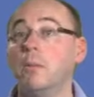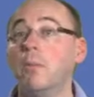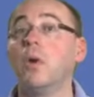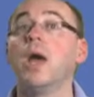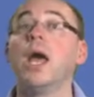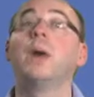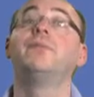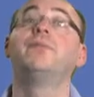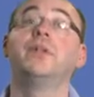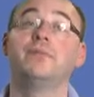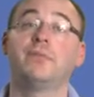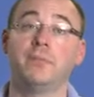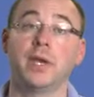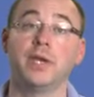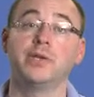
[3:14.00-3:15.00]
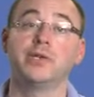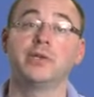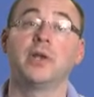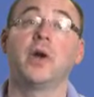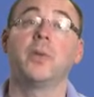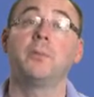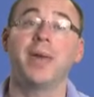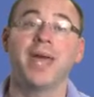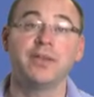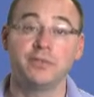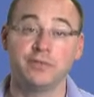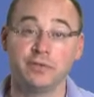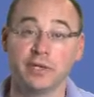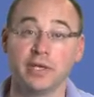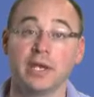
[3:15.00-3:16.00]
More helpful information on
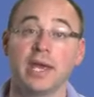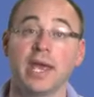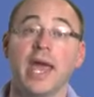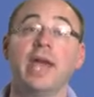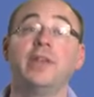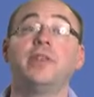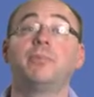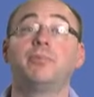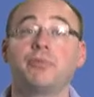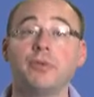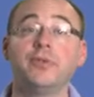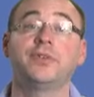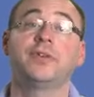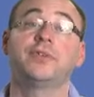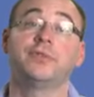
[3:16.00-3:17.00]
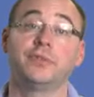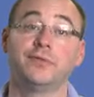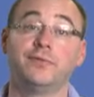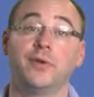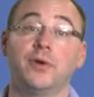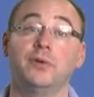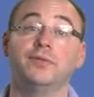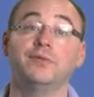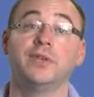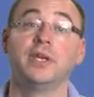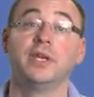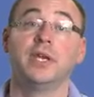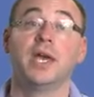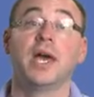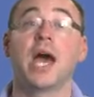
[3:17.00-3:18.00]
patenting and the processes involved
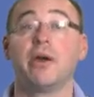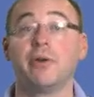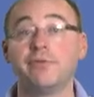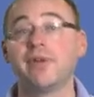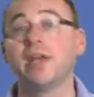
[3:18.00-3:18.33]
are